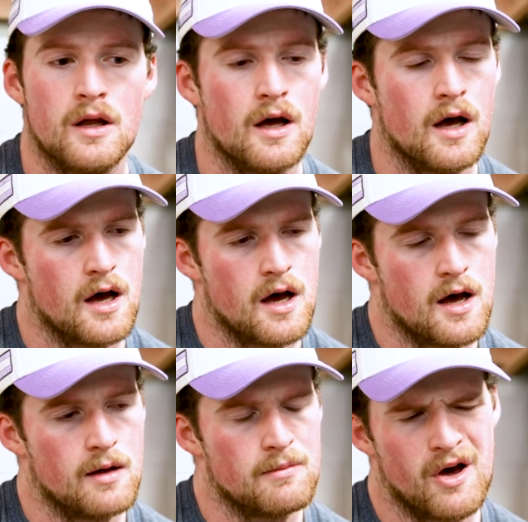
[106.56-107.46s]

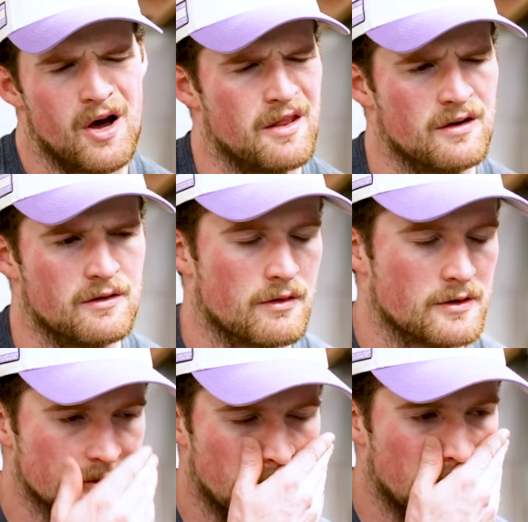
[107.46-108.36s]
Uh, no, there,
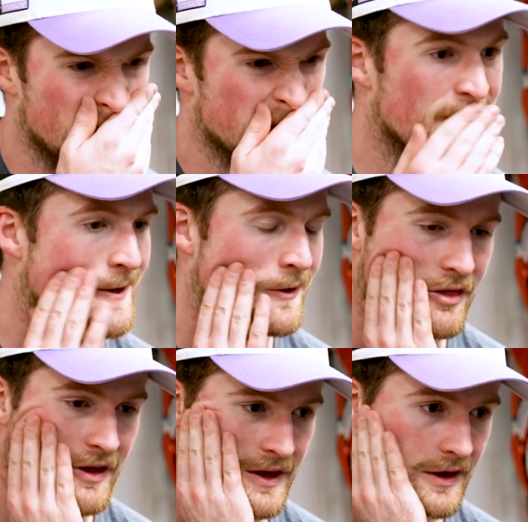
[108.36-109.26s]
there's no pressure, I don't
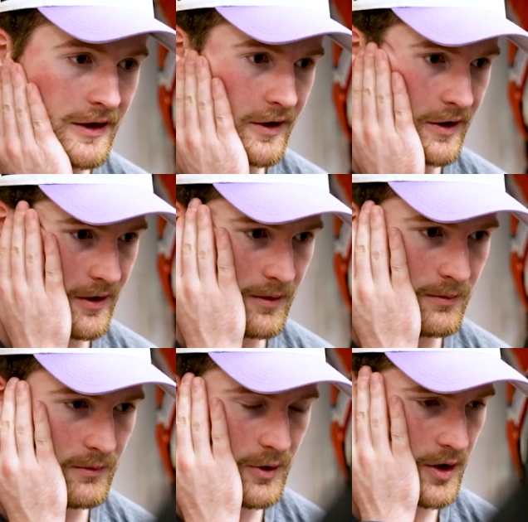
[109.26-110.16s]
think. Uh,
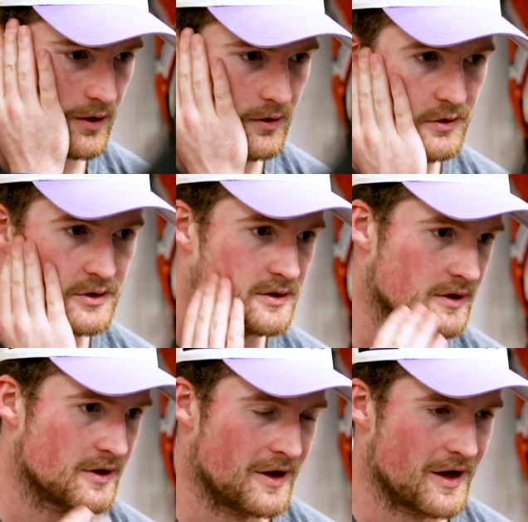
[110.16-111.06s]
you know, I think we just,
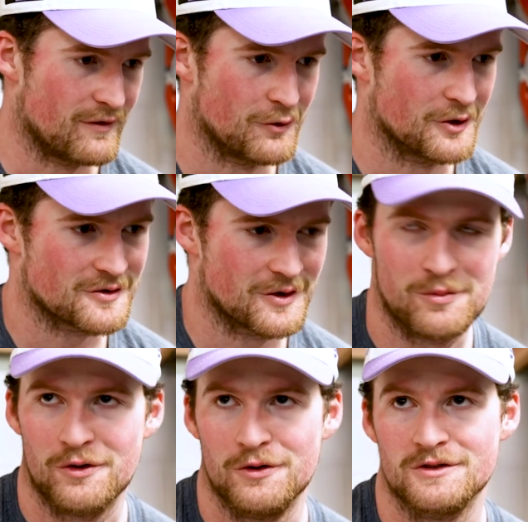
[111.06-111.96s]
everyone's trying to
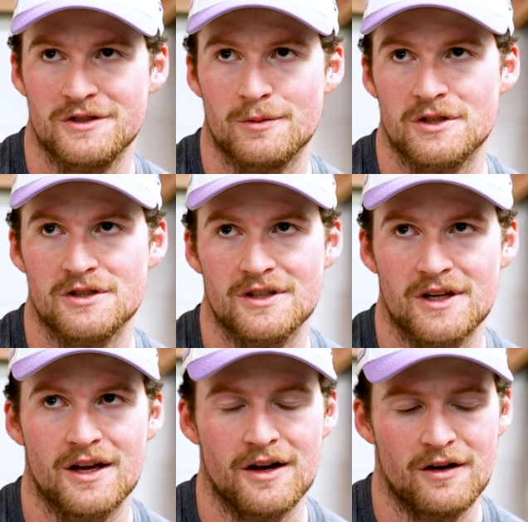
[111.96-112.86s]
produce as much as they
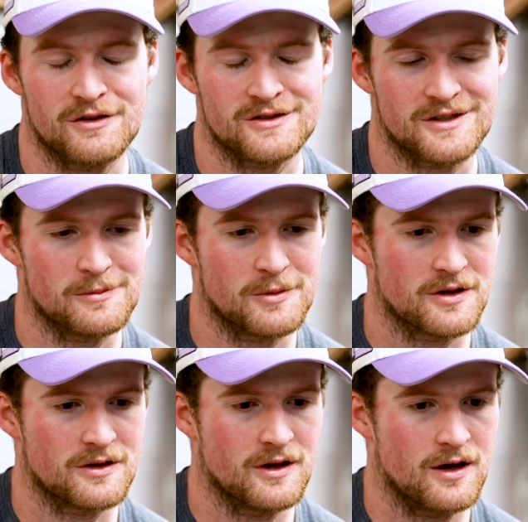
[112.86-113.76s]
can, obviously, but
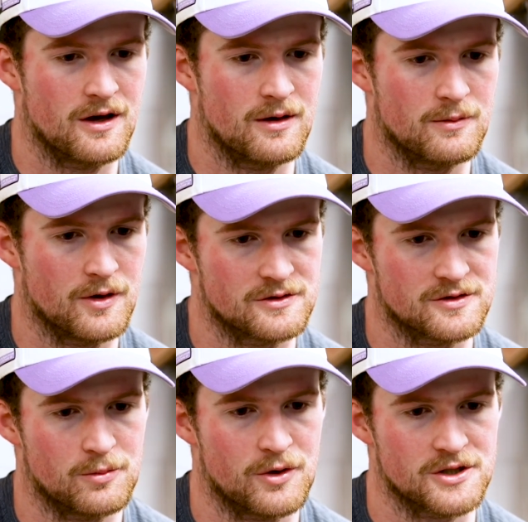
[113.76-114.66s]
uh, you know, there's
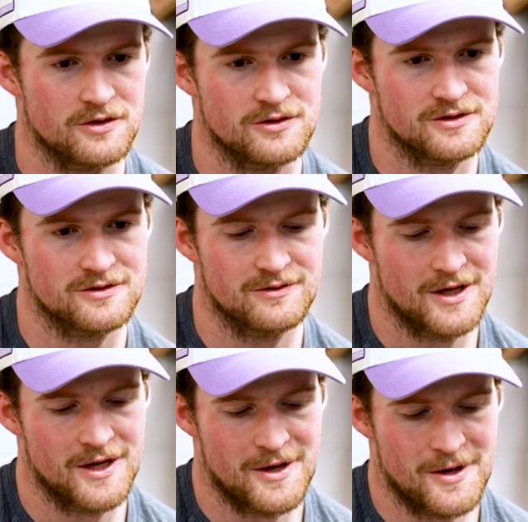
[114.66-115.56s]
no pressure. Just
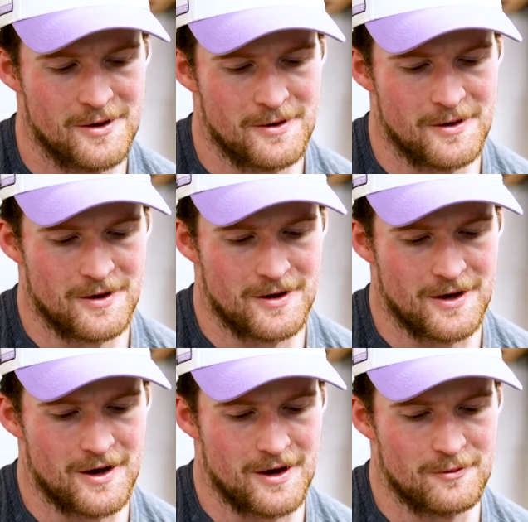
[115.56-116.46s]

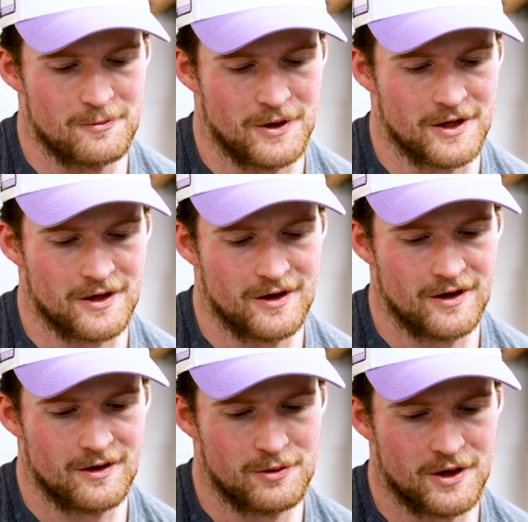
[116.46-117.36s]
uh, we're playing
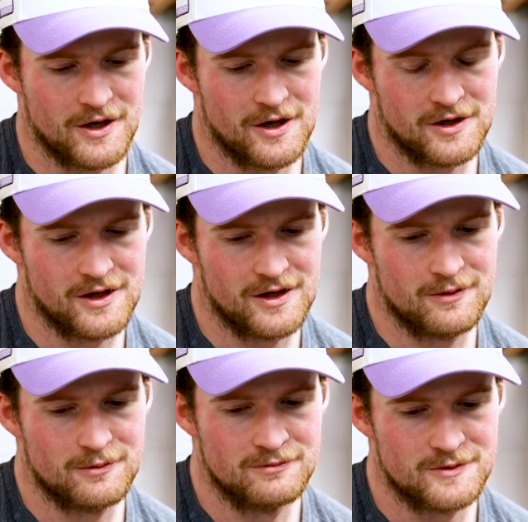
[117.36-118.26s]
uh, playing hockey,
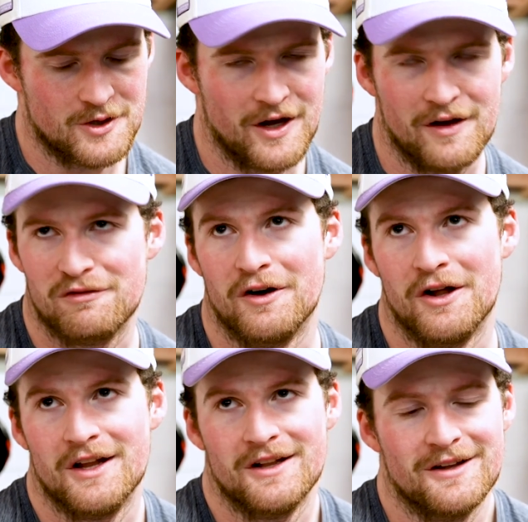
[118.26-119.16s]
trying to have
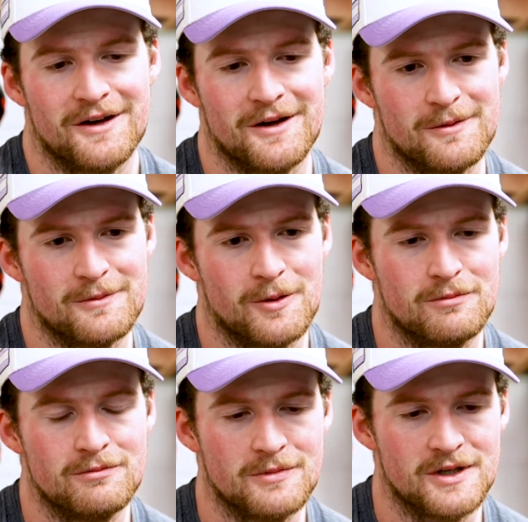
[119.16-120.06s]
fun, and uh, you know,
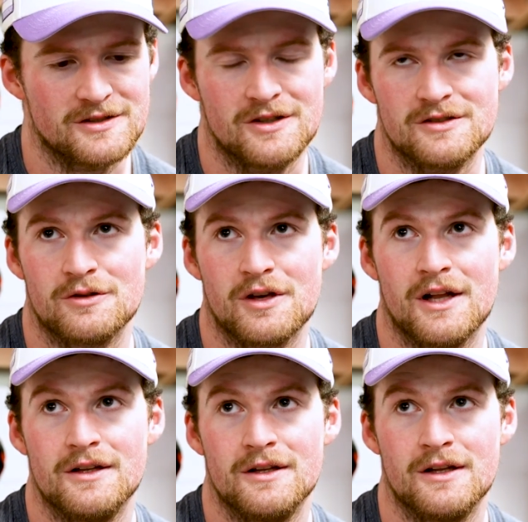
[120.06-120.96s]
be as good as you can.